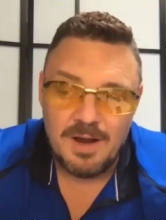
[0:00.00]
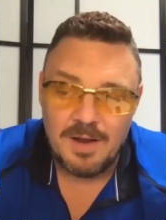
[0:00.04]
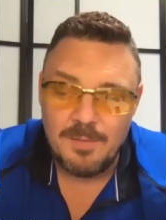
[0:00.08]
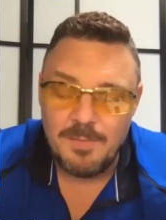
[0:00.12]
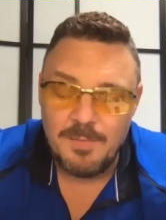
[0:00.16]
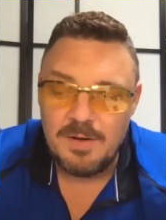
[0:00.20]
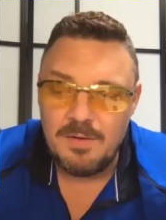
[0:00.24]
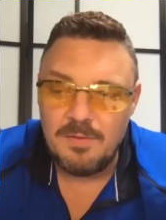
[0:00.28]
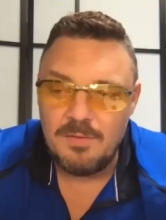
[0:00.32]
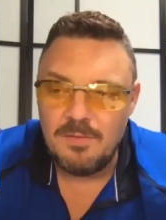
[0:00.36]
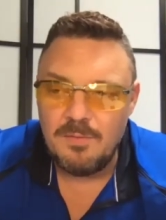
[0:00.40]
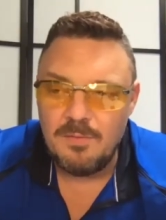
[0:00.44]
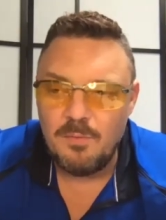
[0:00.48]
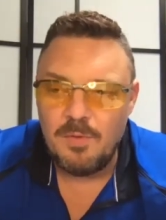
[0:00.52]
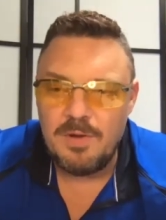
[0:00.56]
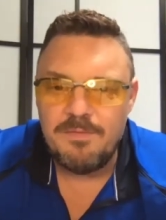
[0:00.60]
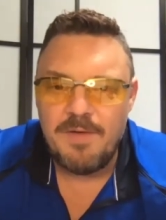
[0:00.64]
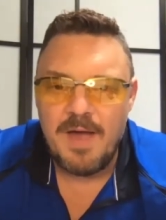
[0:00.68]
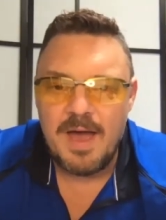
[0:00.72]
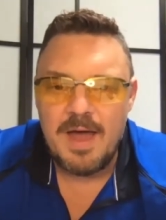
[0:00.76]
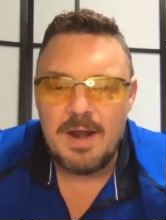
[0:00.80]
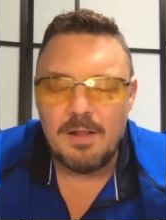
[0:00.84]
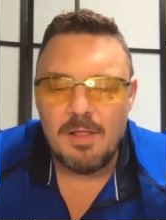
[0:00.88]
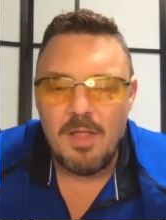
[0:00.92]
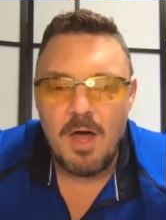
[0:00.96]
I mean, we've
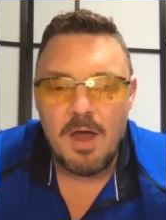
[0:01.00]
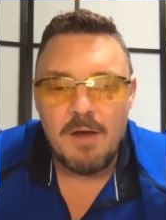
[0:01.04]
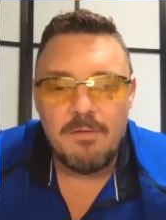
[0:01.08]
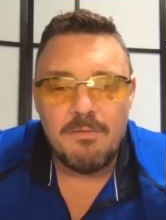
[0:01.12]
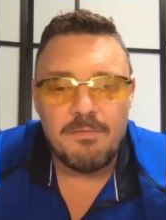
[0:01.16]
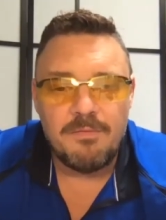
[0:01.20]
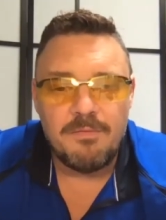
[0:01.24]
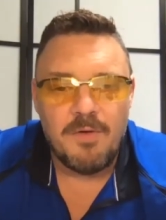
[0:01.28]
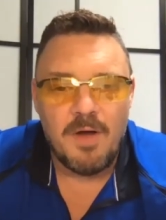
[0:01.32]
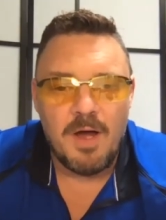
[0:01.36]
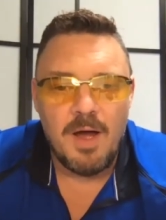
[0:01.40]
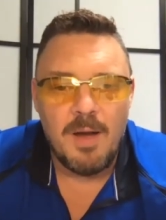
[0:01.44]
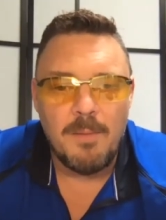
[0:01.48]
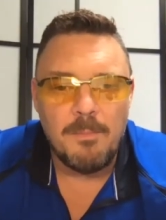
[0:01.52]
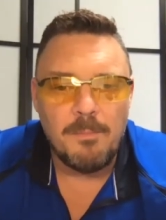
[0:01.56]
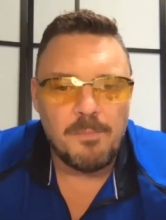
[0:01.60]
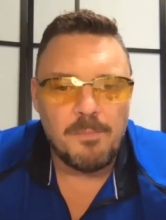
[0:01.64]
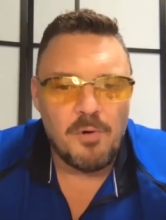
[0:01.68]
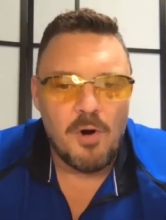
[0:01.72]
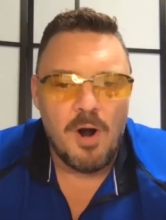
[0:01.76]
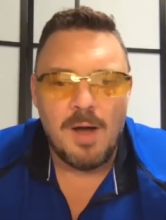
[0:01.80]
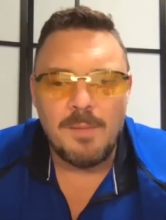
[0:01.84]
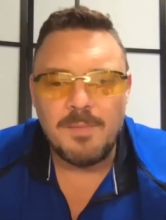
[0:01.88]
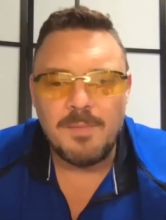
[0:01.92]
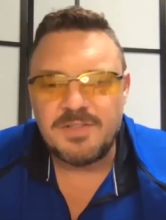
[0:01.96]
had a lot of
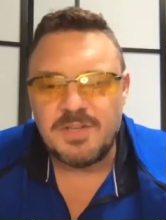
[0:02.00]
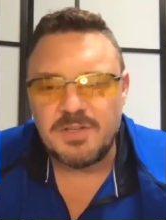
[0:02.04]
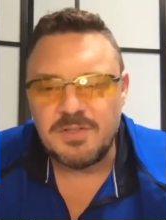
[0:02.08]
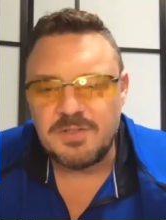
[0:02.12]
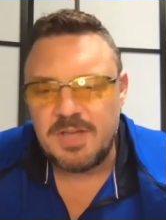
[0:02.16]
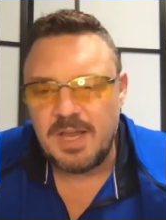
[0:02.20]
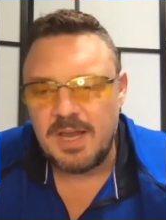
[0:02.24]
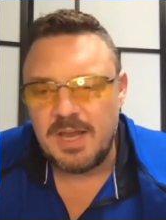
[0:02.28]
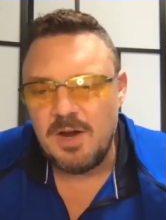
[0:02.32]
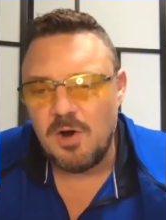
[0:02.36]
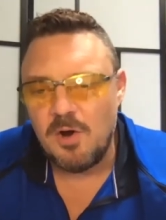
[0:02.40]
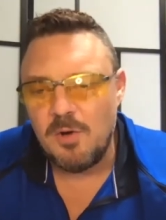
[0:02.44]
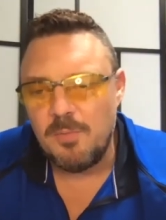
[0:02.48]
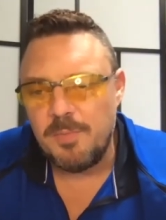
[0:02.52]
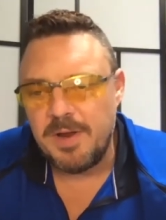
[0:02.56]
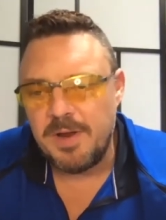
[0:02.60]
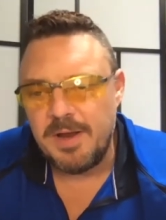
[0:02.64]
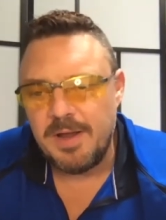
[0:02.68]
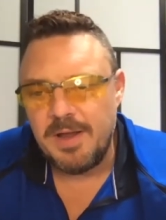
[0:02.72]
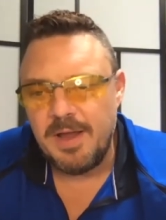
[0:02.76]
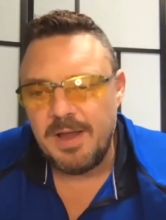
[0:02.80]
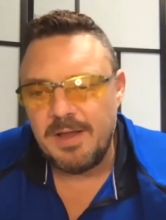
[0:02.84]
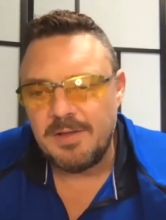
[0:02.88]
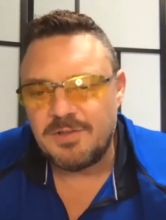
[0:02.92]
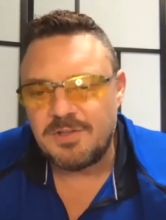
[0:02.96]
promises here, but
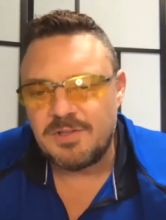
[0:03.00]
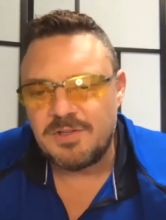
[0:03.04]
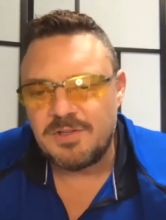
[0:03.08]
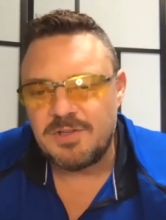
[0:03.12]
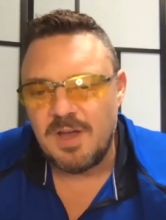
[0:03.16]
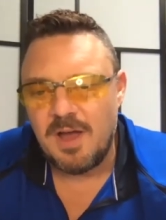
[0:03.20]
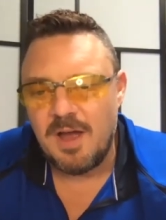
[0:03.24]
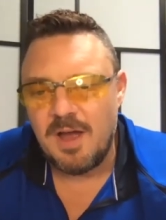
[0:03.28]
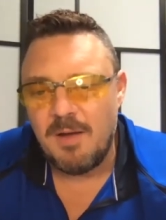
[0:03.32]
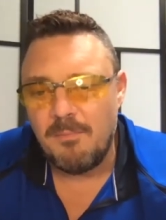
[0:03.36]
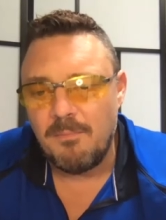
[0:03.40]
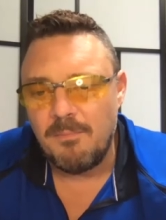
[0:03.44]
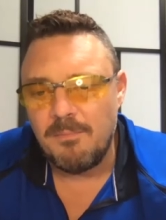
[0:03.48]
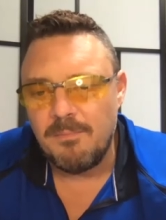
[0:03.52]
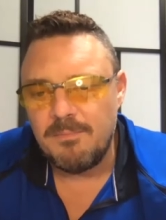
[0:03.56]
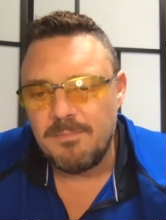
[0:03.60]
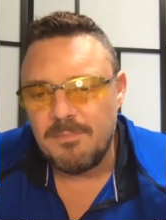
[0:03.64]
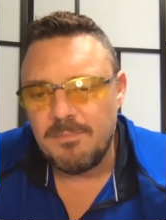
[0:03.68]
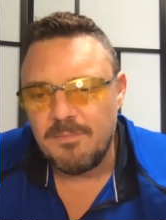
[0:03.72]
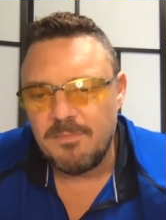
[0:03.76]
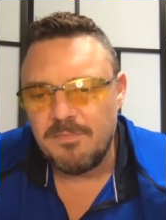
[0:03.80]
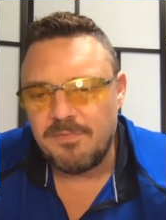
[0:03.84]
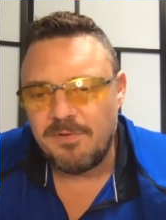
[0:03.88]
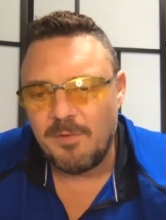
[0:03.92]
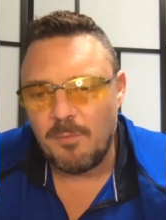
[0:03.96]
it's
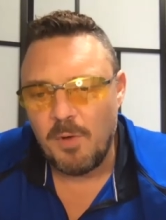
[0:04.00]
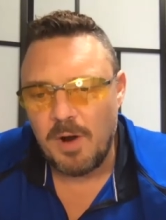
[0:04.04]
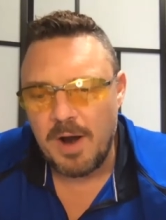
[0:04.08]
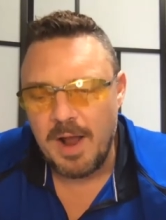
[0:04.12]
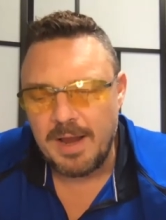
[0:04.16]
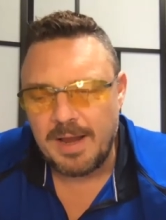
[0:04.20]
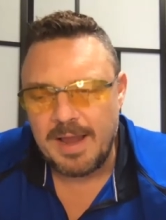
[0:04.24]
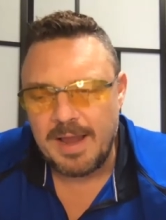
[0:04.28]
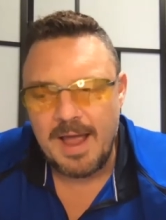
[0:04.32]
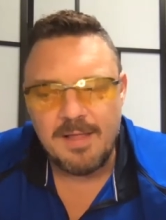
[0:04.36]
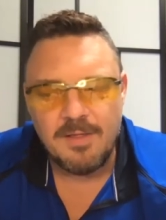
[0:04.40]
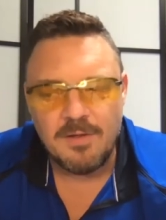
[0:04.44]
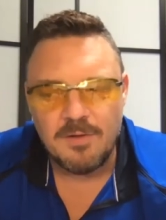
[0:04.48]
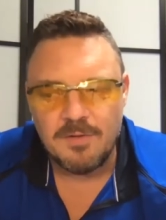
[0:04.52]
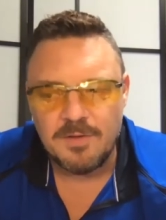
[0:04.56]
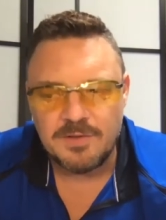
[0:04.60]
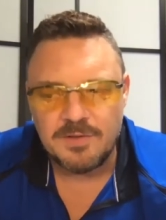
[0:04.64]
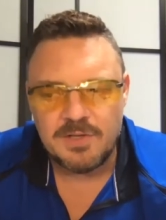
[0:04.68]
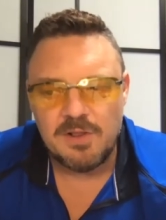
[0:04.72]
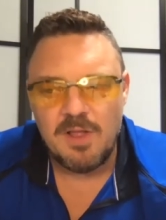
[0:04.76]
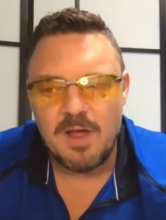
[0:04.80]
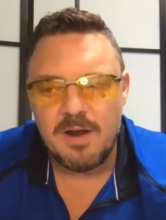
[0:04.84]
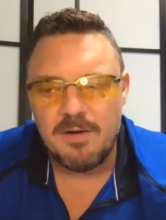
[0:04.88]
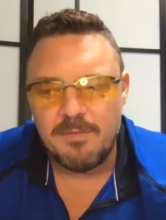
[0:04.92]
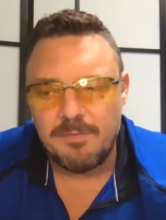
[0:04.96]
from what I gather,
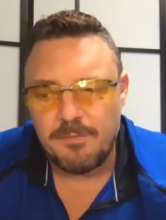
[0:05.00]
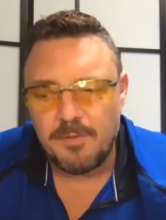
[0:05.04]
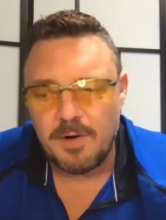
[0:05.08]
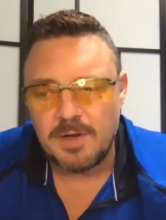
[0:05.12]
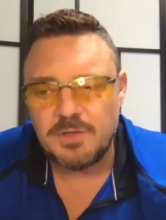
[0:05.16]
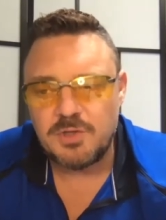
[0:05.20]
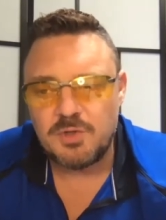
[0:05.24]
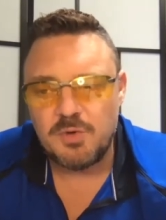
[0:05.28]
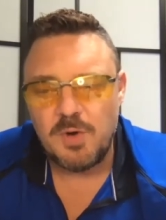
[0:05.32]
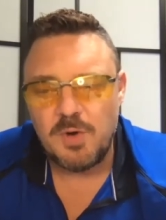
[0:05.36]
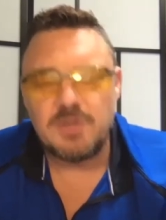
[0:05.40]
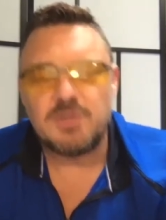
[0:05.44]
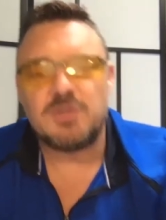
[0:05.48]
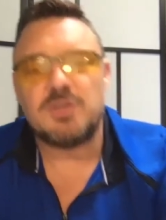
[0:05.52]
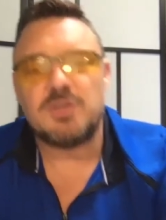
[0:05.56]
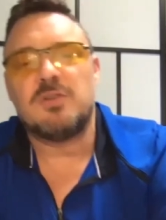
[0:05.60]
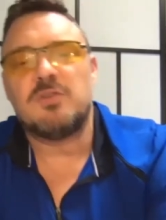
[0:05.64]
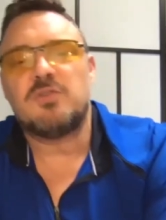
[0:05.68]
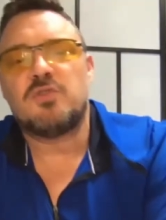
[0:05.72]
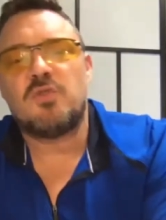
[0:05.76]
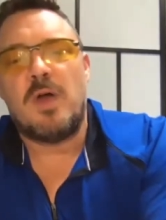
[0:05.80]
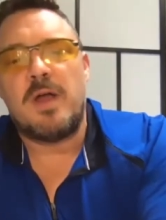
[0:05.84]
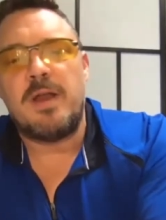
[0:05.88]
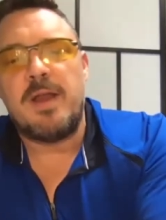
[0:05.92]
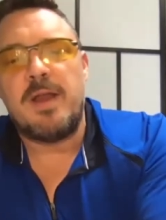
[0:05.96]
there's a lot of frustration
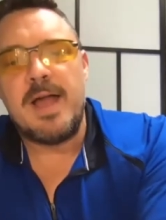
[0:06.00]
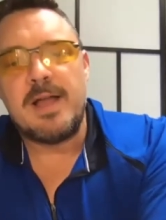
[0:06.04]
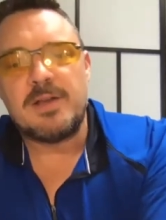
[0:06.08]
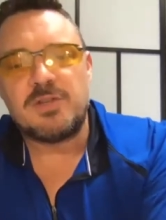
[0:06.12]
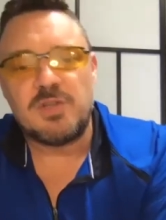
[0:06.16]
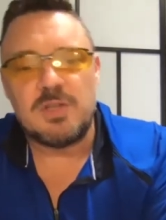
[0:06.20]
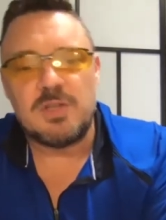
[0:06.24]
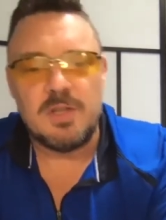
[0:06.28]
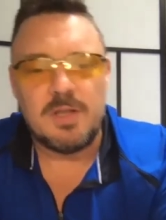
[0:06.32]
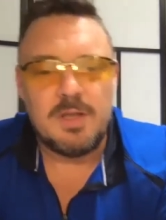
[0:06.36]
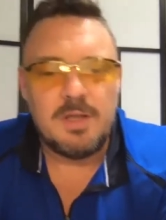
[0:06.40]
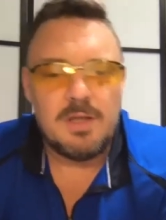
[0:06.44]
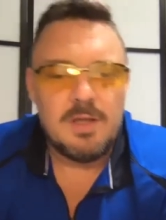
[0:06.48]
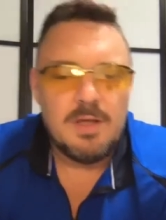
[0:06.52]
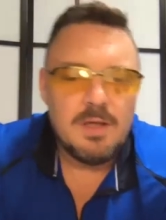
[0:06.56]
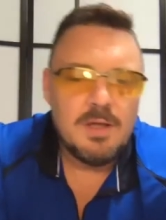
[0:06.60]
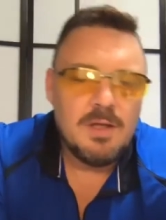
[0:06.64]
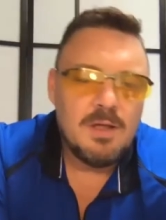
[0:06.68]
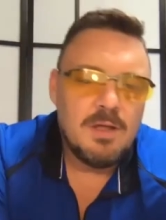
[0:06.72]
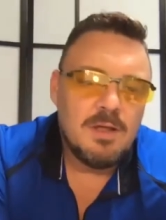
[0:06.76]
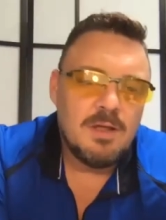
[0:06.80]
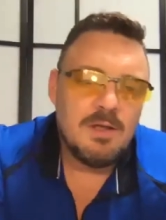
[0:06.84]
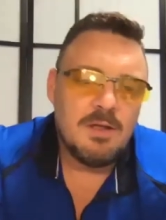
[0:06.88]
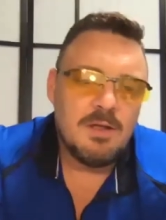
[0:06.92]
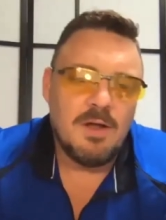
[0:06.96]
trying to actually
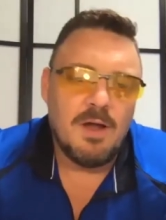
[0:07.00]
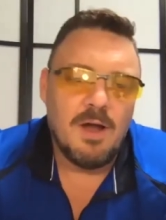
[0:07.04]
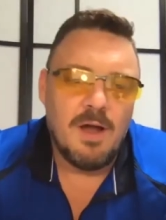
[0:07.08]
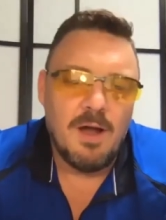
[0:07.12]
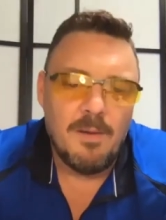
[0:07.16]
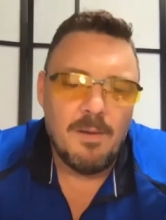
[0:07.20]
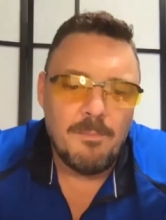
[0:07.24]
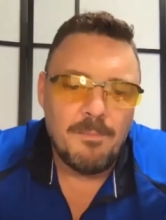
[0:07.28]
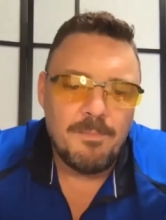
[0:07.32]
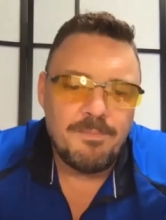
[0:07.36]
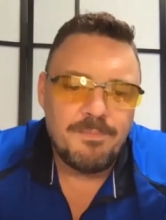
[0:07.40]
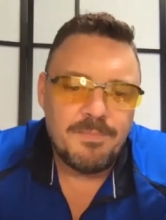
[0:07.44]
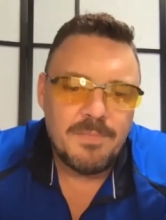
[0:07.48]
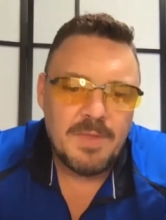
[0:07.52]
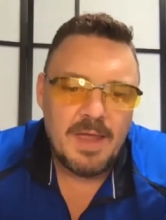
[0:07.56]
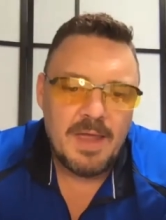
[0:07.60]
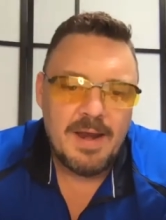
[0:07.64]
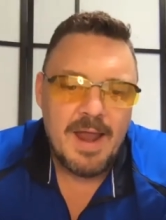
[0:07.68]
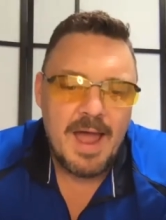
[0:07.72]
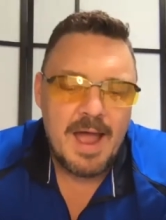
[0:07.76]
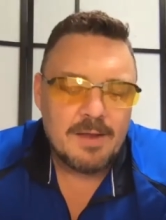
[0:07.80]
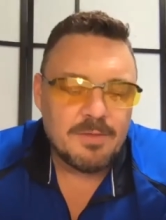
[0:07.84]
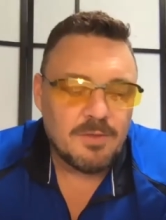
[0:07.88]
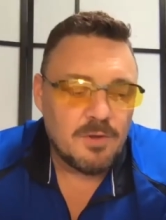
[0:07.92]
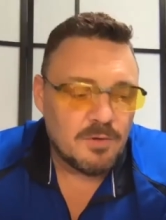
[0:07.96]

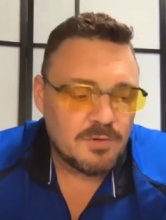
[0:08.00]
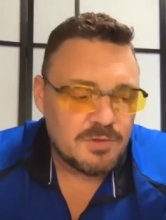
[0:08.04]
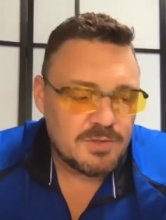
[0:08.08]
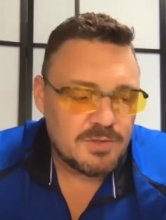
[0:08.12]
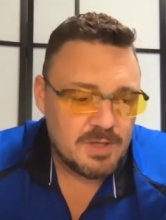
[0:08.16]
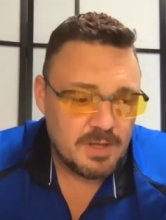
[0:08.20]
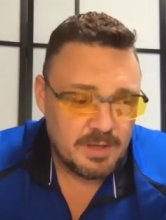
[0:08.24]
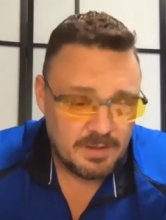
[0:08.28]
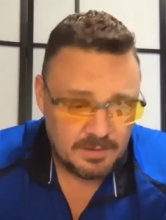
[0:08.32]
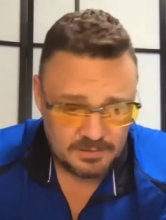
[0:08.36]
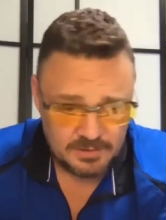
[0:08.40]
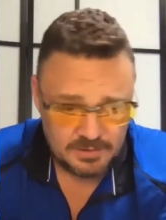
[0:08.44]
enact those things.